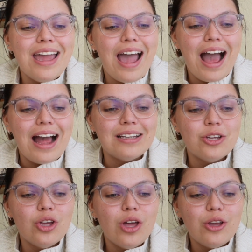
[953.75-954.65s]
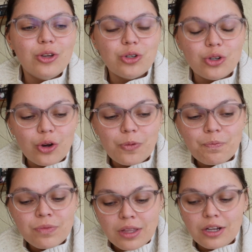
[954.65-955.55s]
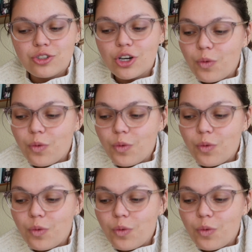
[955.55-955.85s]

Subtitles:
And you know, Joe